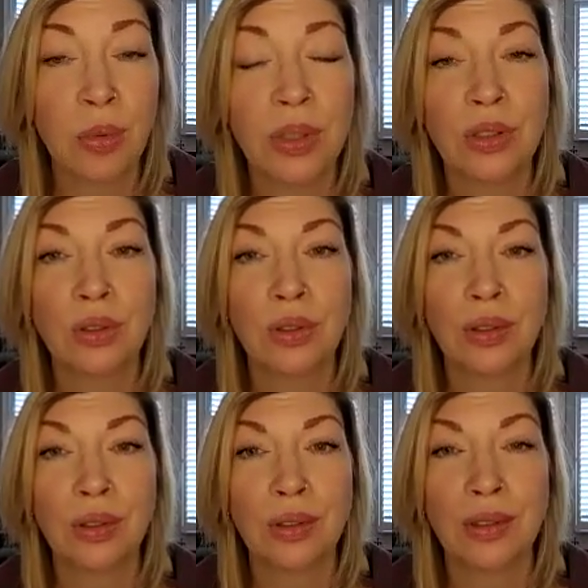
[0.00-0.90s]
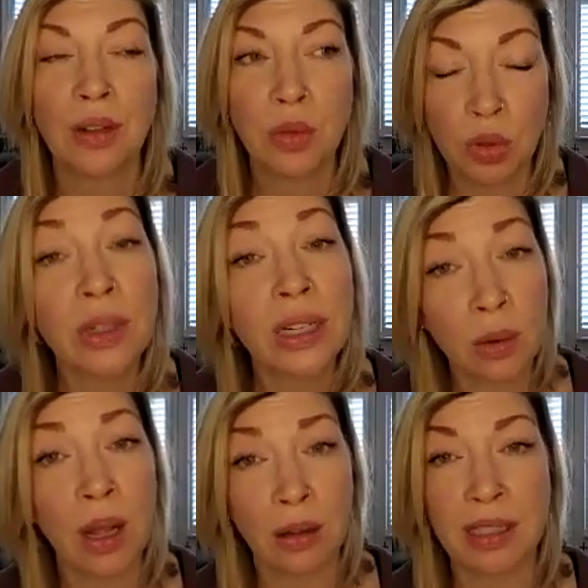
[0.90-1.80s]
it was
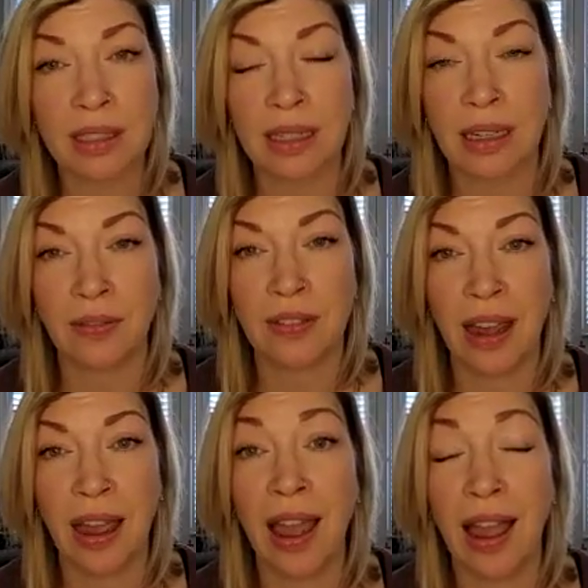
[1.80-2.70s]
really well received.